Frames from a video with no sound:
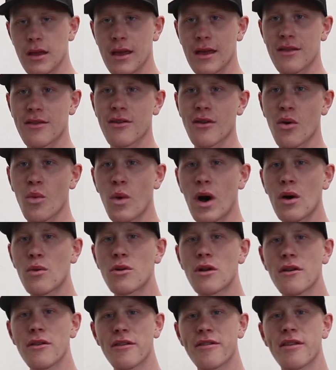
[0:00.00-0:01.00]
And so while
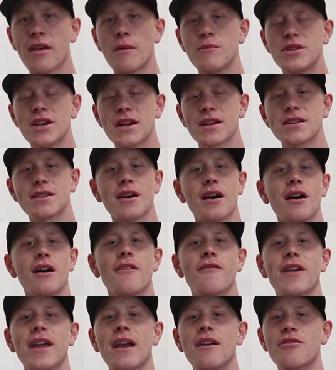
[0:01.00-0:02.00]
we're on the subject
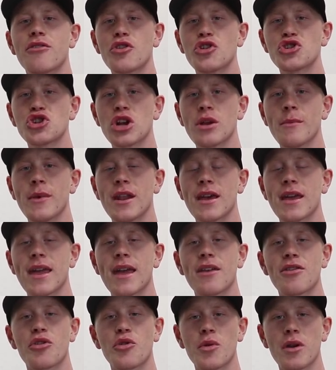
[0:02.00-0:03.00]
of cancer treatment and
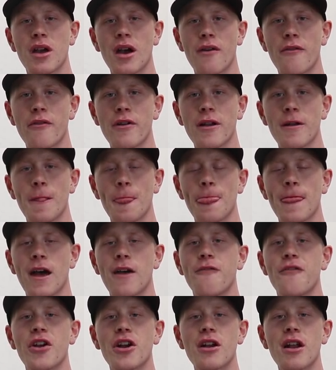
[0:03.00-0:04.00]
cancer recovery, I
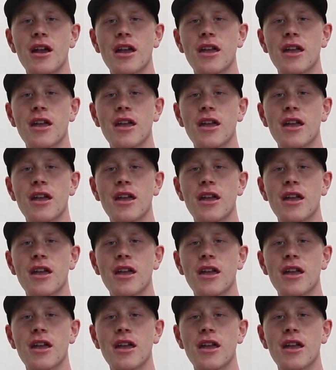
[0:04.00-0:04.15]
figured